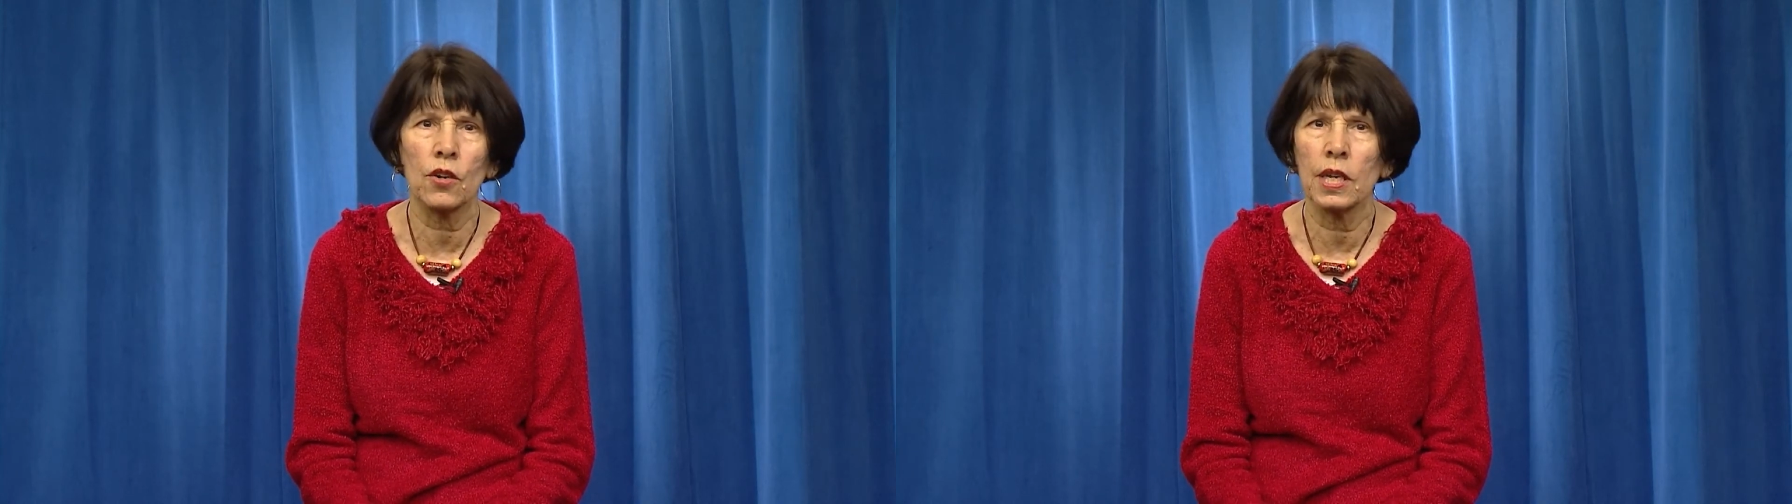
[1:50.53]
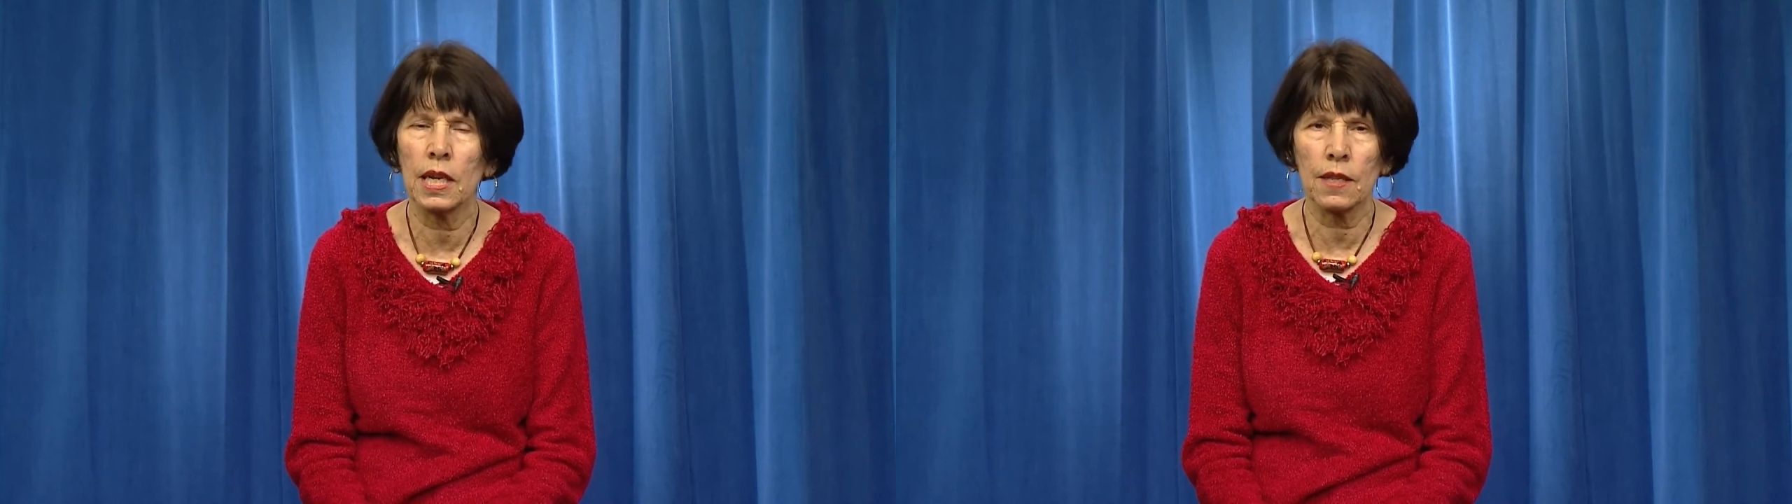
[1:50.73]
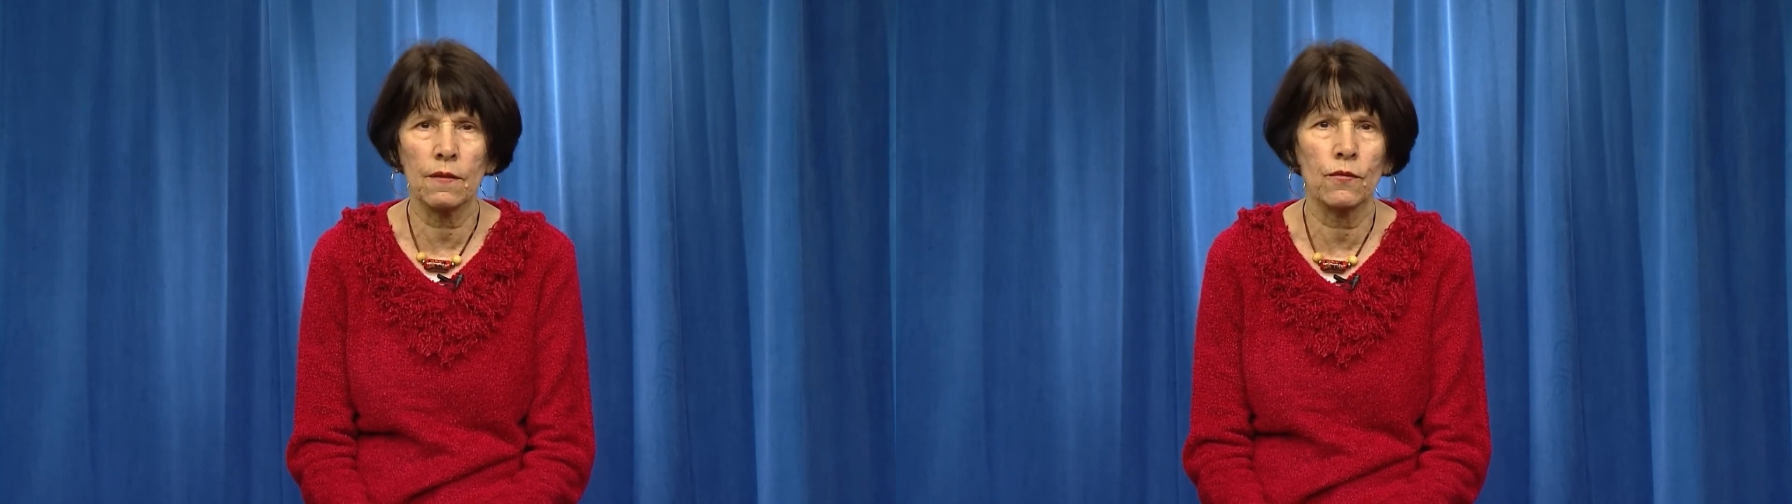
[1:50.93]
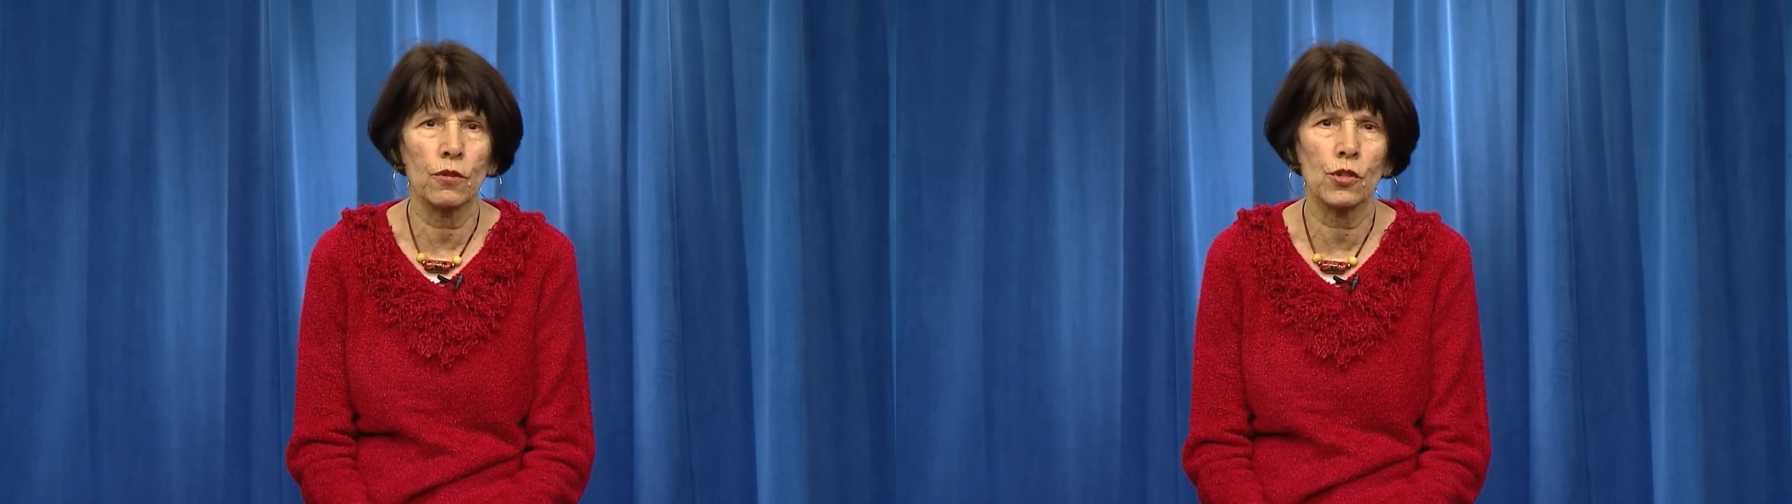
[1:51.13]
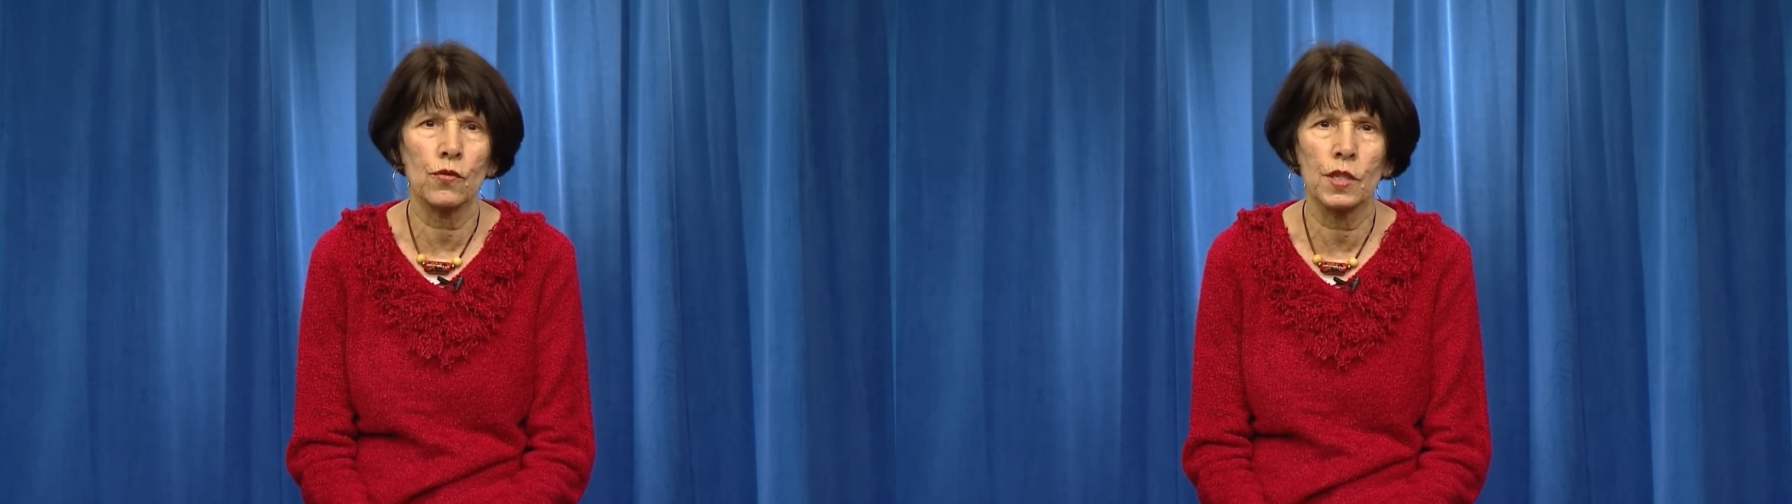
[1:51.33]
and other
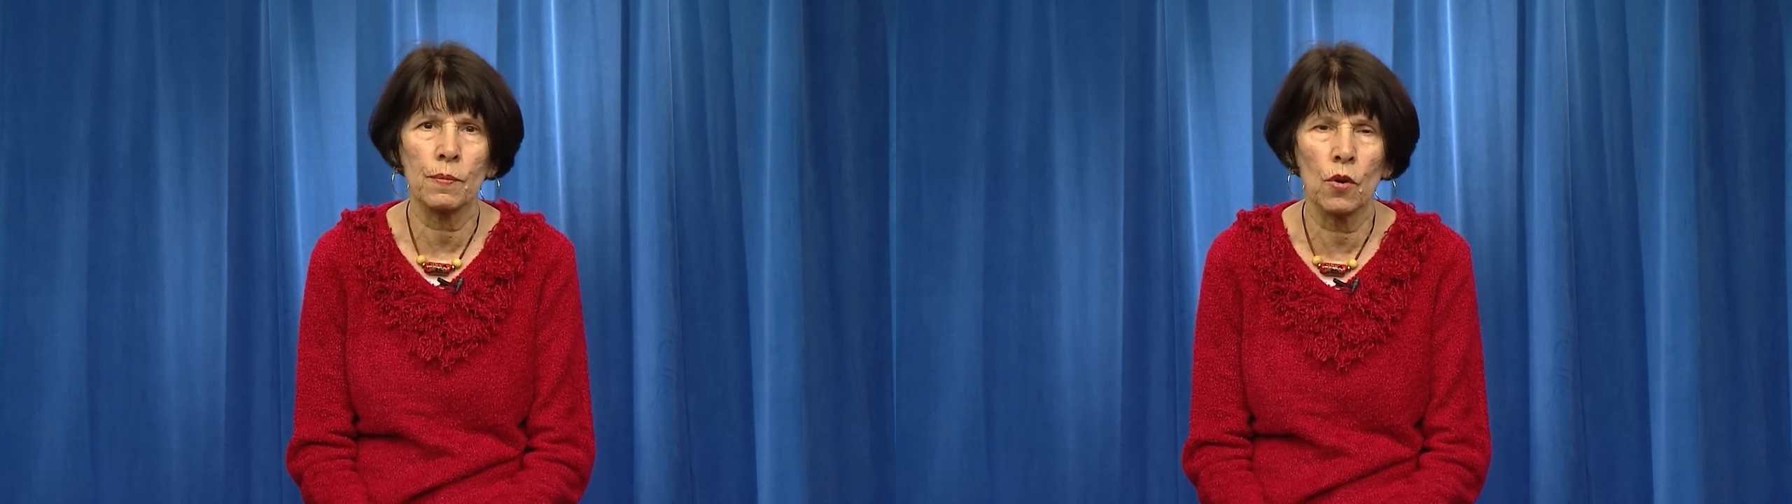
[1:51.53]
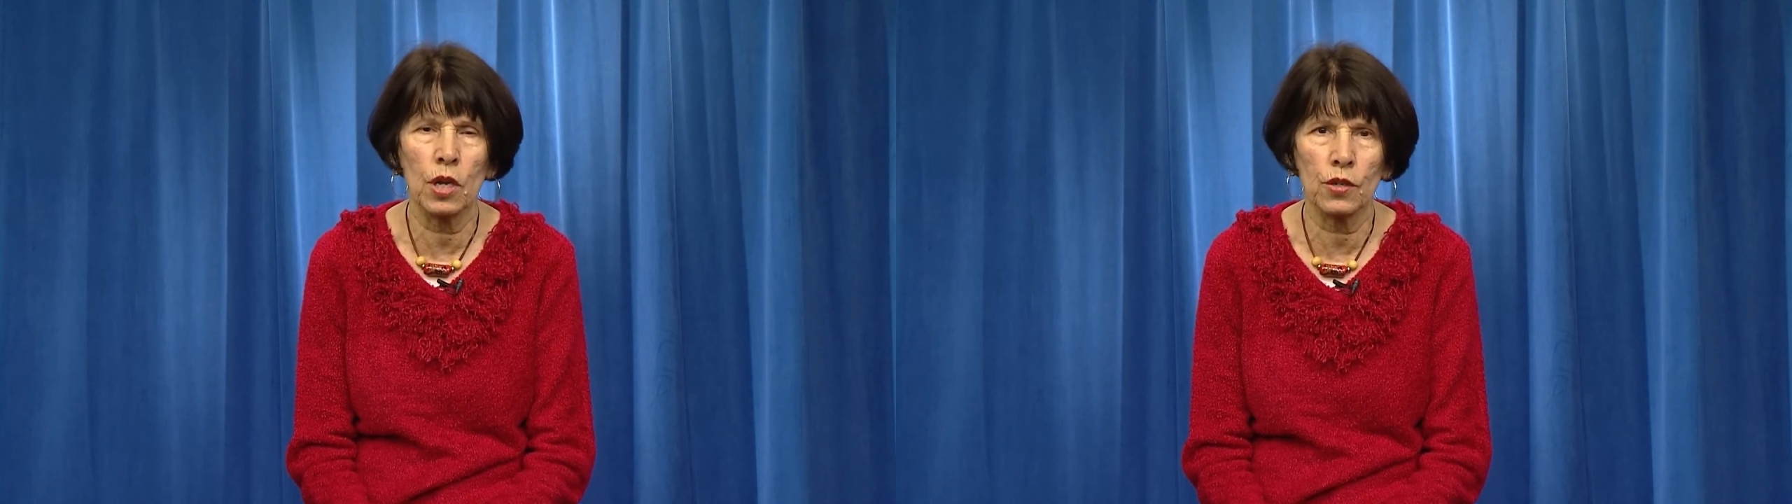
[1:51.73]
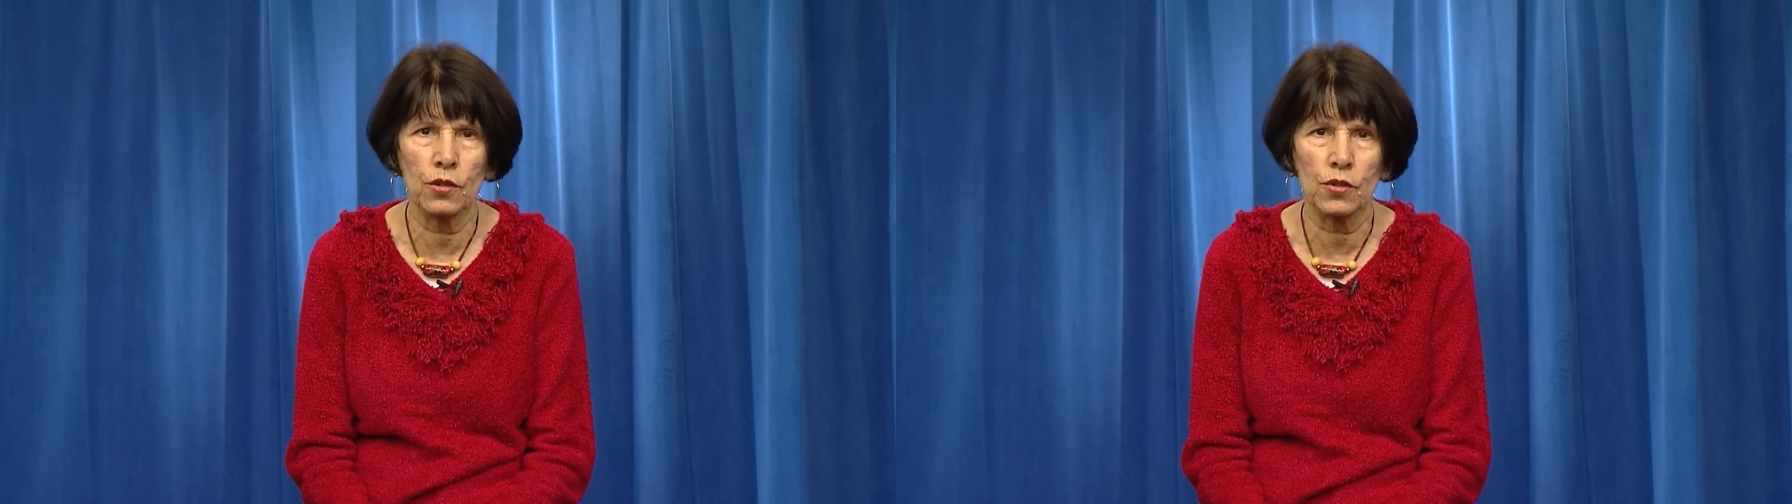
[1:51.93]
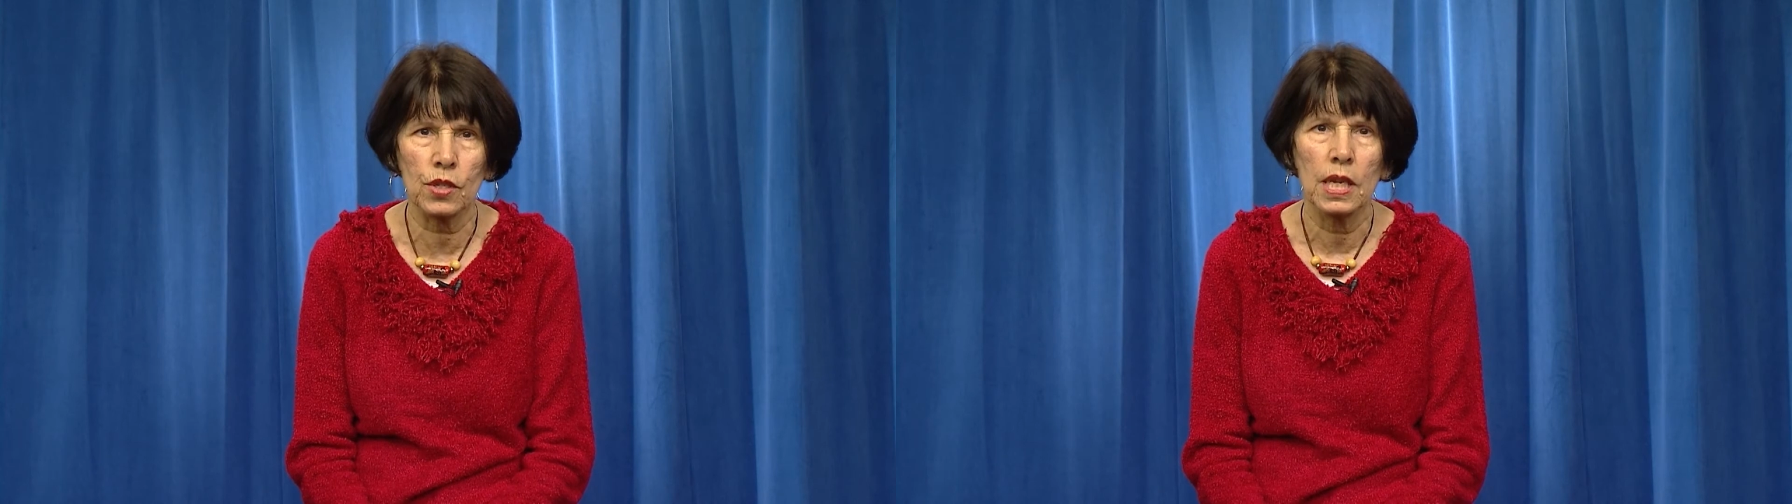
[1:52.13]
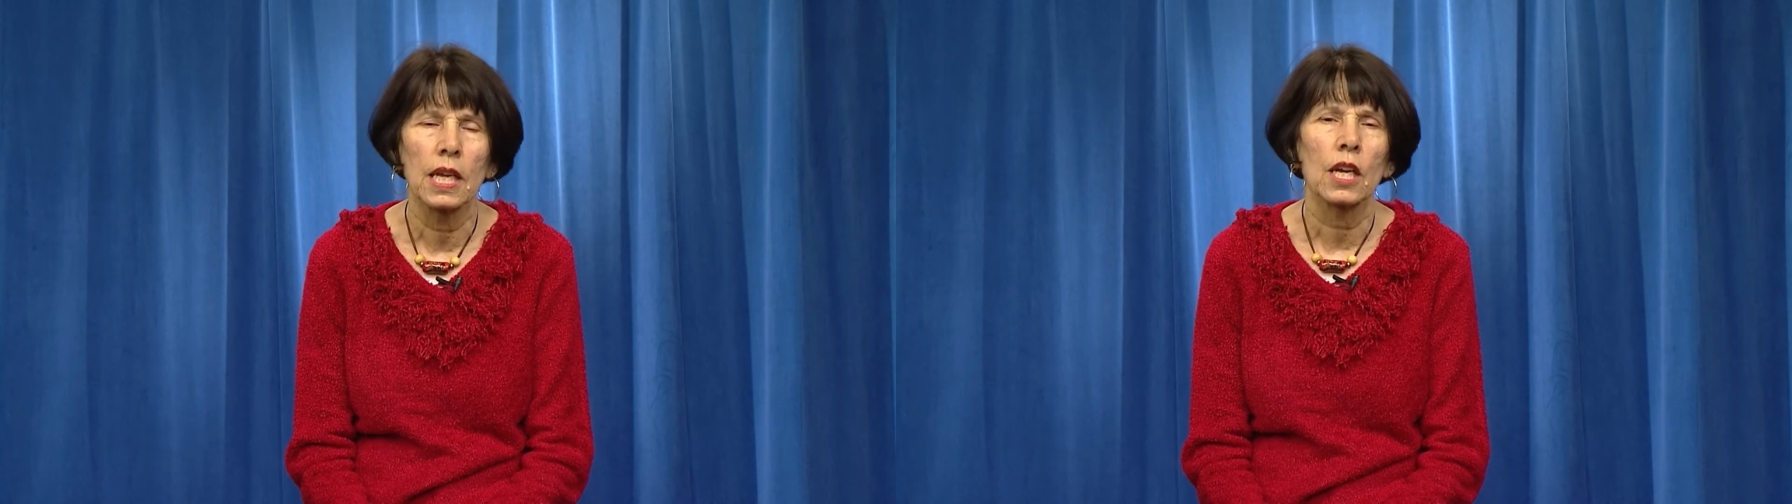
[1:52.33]
first responders.